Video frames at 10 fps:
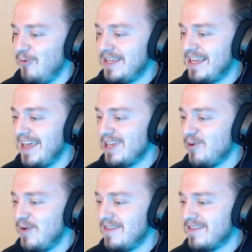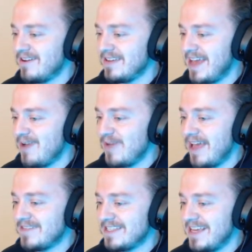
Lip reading: We can't go in there yet. We have to